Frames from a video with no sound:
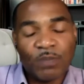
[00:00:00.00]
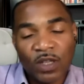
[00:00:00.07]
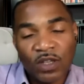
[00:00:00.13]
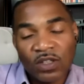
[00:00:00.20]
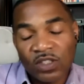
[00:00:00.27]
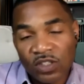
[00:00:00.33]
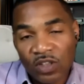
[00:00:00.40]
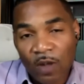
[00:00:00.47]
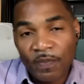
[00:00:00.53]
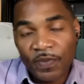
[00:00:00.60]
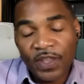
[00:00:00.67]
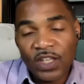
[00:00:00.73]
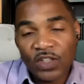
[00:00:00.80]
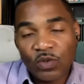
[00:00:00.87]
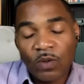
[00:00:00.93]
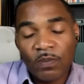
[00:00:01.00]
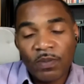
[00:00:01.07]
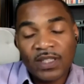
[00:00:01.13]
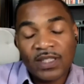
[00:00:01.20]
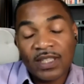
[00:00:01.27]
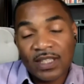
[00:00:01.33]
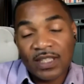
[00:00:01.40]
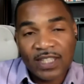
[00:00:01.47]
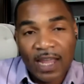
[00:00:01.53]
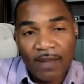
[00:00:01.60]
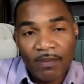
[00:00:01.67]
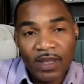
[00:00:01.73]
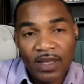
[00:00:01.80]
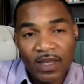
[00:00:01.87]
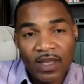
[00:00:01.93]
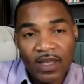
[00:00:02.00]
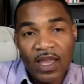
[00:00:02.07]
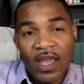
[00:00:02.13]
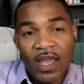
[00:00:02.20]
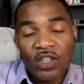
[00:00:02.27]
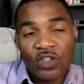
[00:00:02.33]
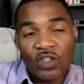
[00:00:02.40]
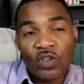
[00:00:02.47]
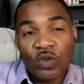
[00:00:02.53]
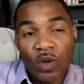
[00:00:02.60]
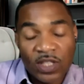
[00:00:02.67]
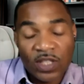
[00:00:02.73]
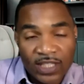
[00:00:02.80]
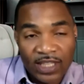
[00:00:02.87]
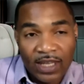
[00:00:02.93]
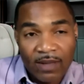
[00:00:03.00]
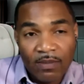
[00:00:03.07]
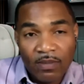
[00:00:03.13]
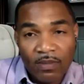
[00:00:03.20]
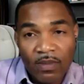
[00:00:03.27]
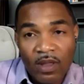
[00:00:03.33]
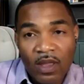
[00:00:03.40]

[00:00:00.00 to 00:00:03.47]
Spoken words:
because some things would be systemic to a team